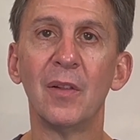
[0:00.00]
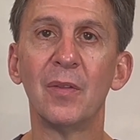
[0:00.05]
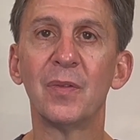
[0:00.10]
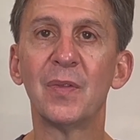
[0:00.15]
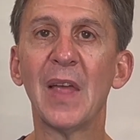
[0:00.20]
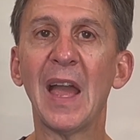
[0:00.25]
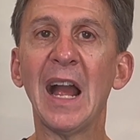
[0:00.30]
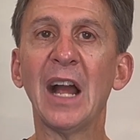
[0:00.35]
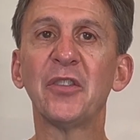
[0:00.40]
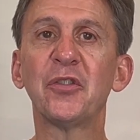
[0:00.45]

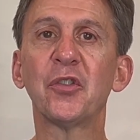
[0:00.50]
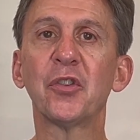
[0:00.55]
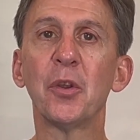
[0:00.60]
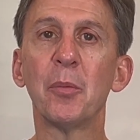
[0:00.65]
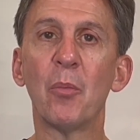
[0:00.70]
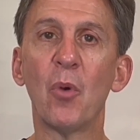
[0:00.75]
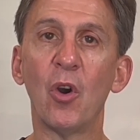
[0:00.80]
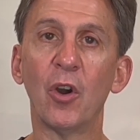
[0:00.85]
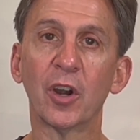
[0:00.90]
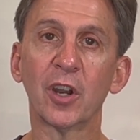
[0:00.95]
That's the
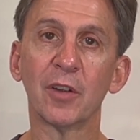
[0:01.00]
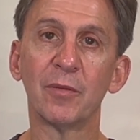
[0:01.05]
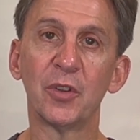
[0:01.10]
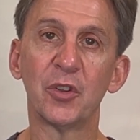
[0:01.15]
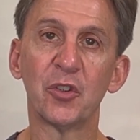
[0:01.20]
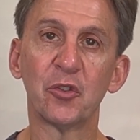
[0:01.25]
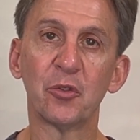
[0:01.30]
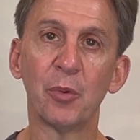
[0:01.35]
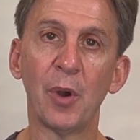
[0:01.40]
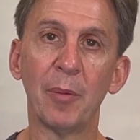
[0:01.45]
mark of a
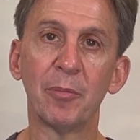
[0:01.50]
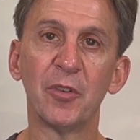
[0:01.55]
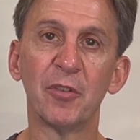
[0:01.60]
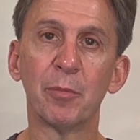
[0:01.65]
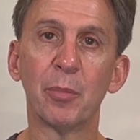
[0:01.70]
disruptive